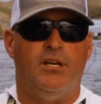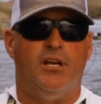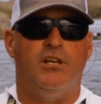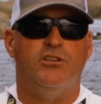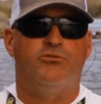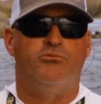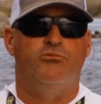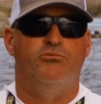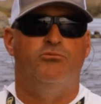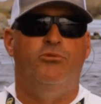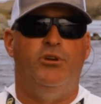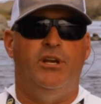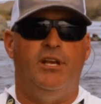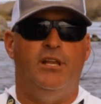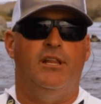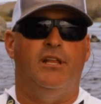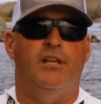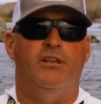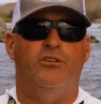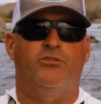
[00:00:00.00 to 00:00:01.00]
does
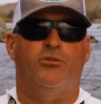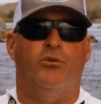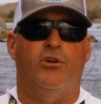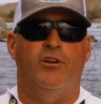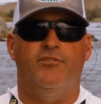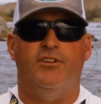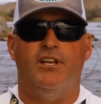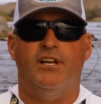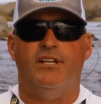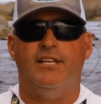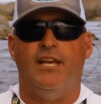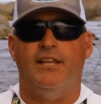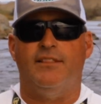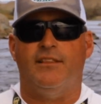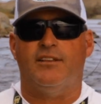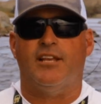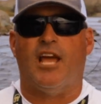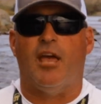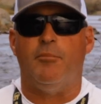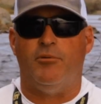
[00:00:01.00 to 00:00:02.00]
really sort of
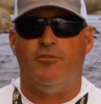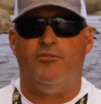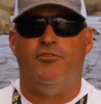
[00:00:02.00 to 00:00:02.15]
dictate the type